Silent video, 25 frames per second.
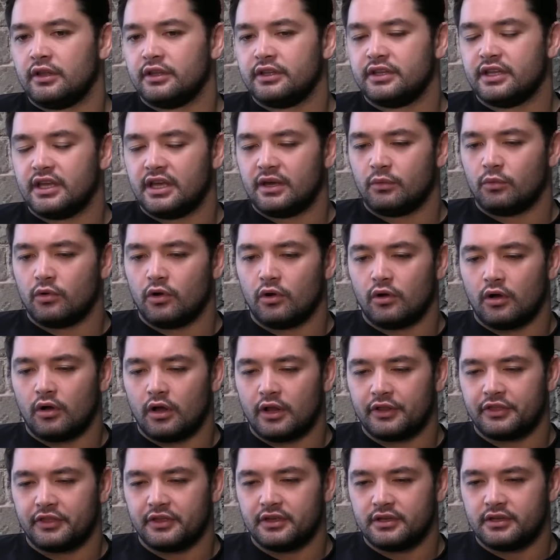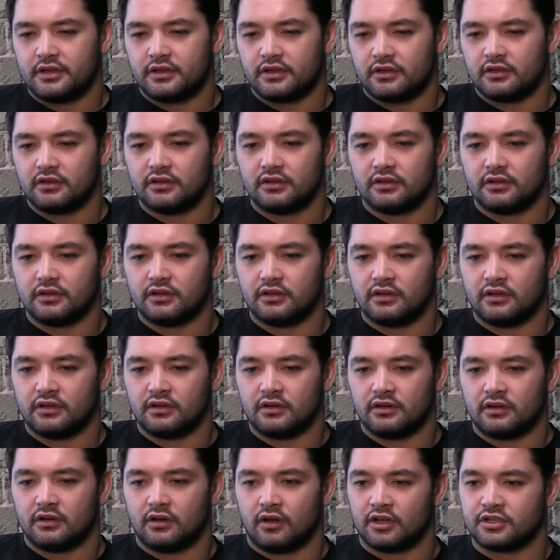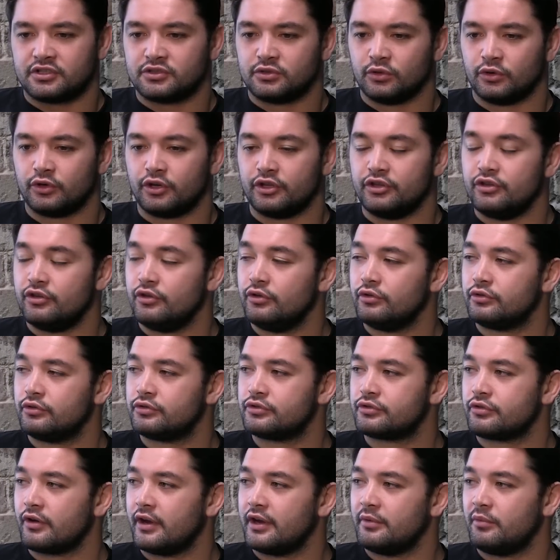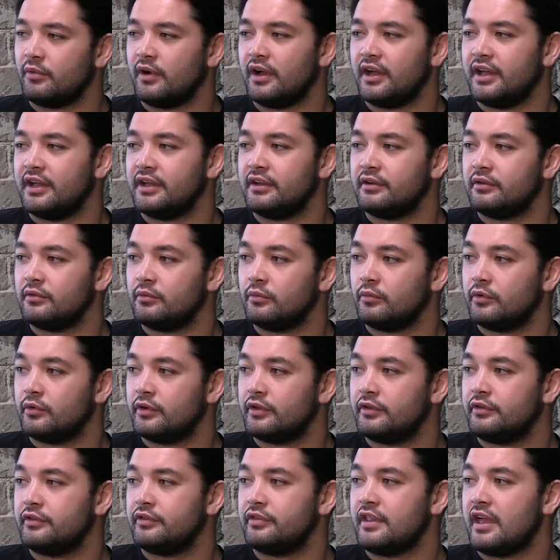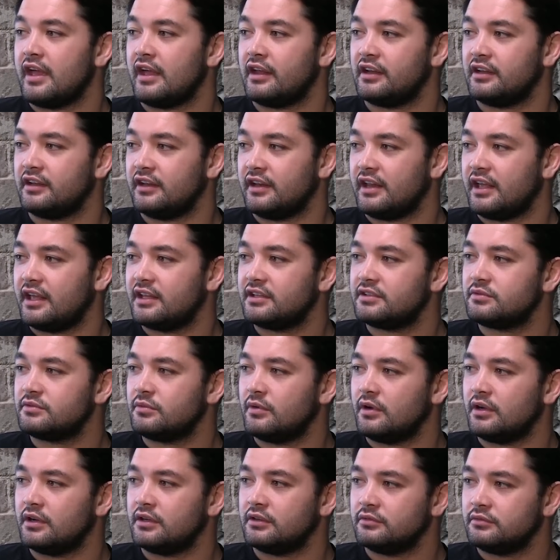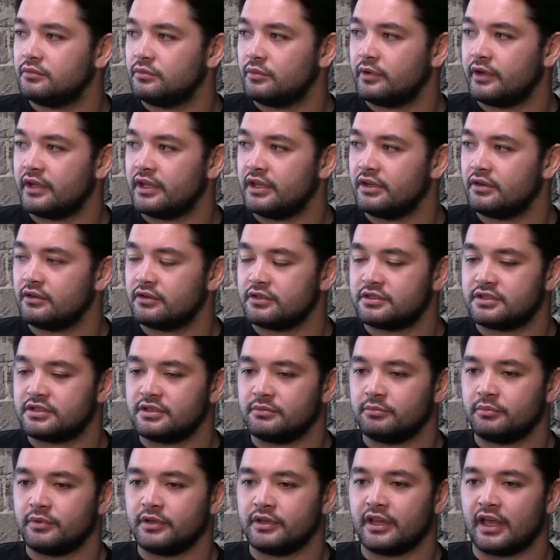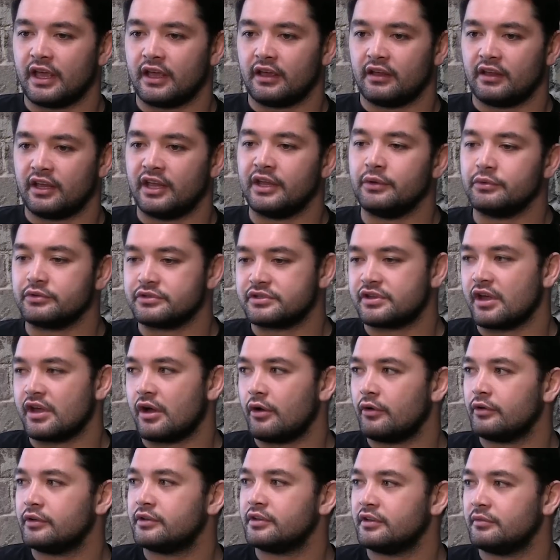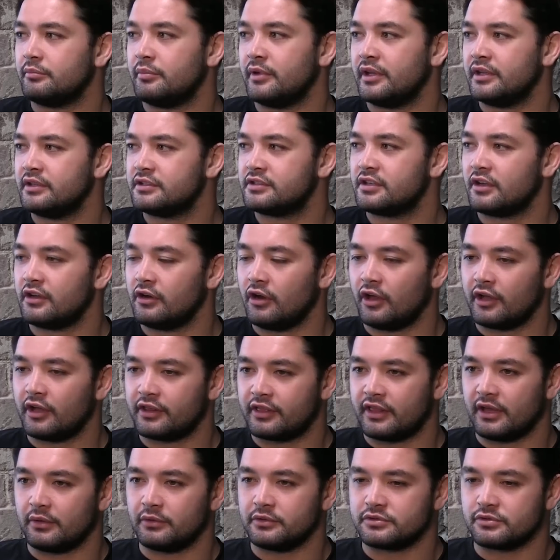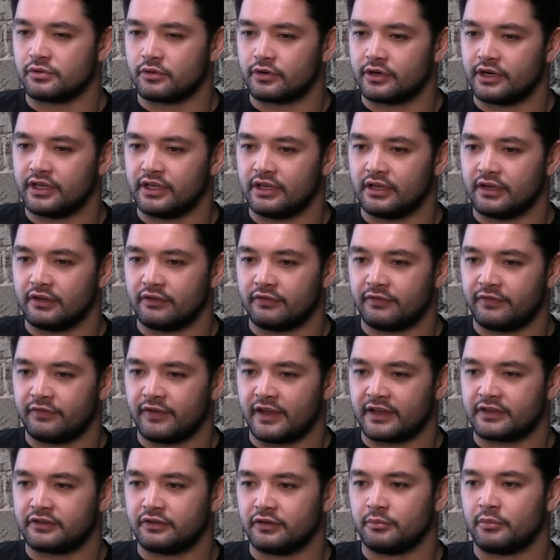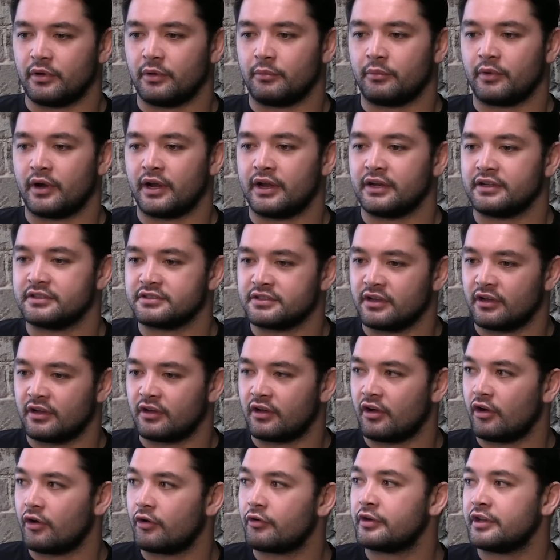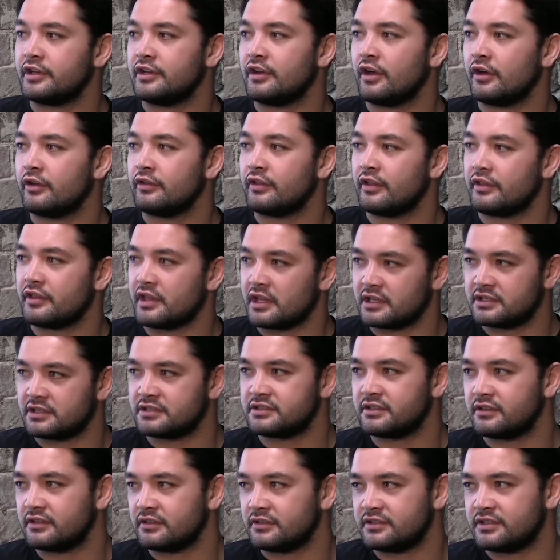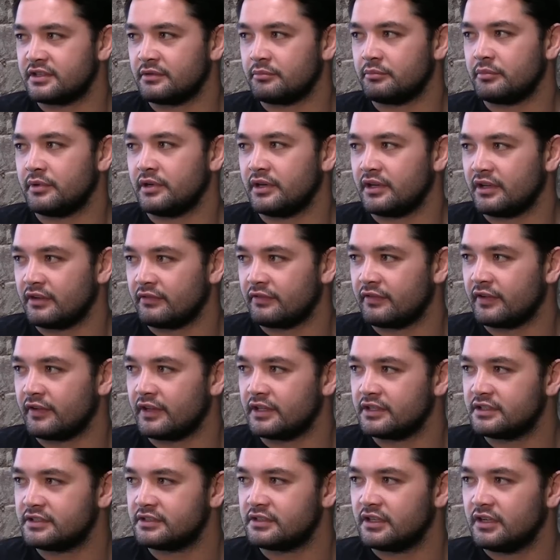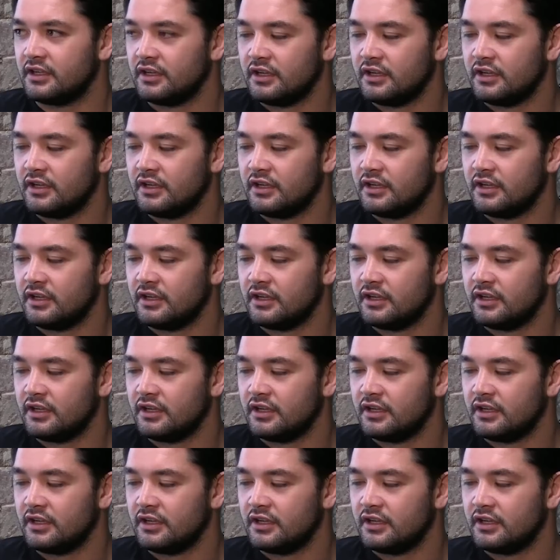Yeah, well, I think I sort of knew straight away with Nat's one where he got sin bin that he was going to the bin. So, like, that was already a factor in my brain. It's like, I already know that that's a sin binning offence.